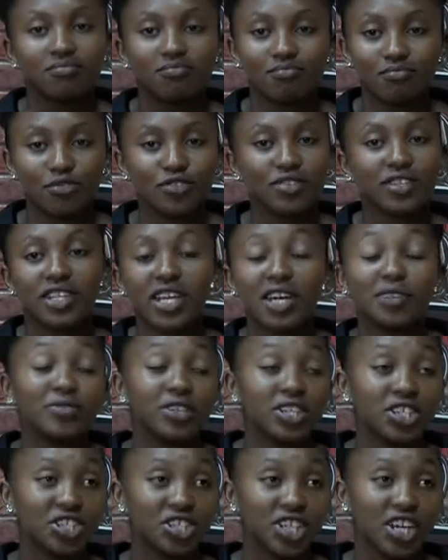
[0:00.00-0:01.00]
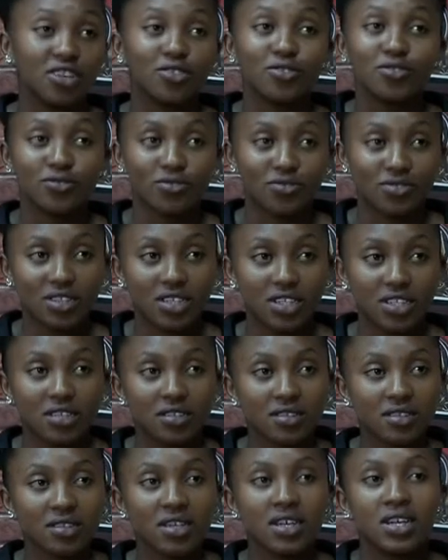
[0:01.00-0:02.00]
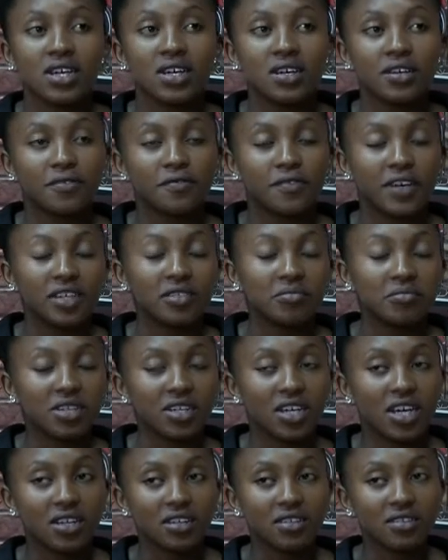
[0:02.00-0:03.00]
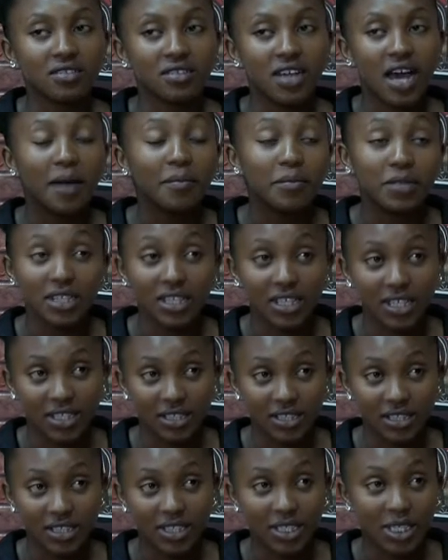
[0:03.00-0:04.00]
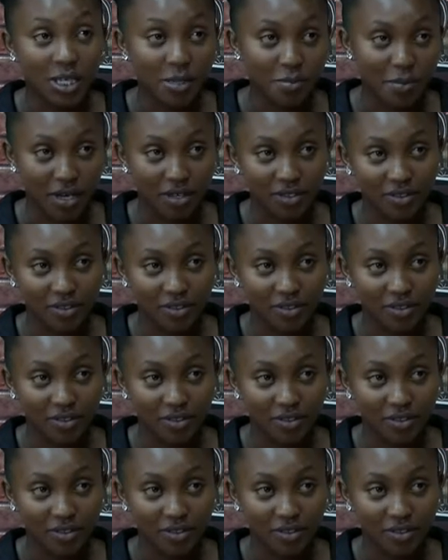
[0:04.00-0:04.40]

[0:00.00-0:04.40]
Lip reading: will share all those things. find me as Abigail Kima.